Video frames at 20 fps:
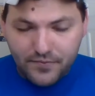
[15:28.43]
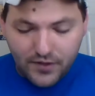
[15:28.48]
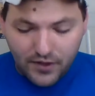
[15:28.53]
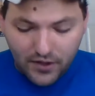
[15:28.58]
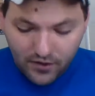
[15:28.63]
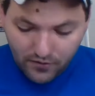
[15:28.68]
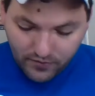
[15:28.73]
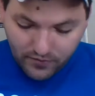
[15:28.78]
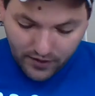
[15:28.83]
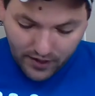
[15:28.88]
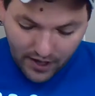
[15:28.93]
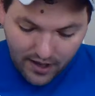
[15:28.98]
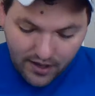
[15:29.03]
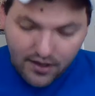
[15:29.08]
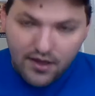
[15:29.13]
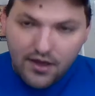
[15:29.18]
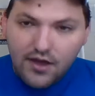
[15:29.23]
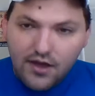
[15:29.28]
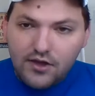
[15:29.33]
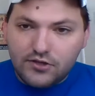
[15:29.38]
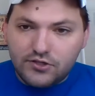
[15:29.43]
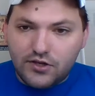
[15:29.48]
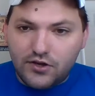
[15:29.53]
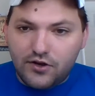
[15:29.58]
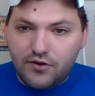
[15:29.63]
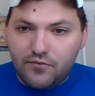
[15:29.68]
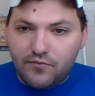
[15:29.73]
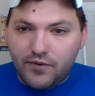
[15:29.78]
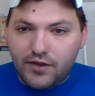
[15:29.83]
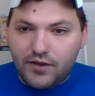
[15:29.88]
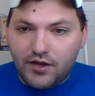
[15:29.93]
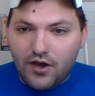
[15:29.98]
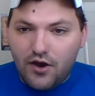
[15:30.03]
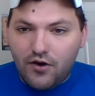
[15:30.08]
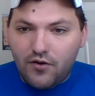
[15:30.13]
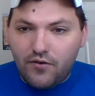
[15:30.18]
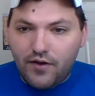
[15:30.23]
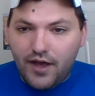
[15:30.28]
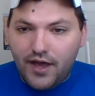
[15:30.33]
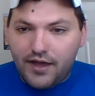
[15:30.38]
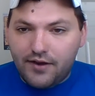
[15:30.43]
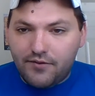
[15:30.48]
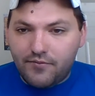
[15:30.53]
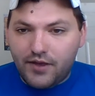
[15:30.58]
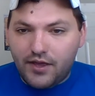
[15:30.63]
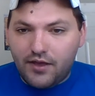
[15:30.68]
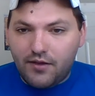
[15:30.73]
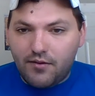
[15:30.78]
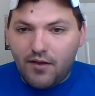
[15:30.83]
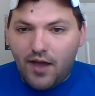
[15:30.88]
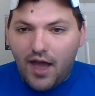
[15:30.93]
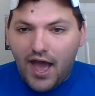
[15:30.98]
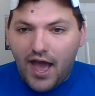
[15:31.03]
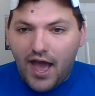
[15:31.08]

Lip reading: Okay? So we go and we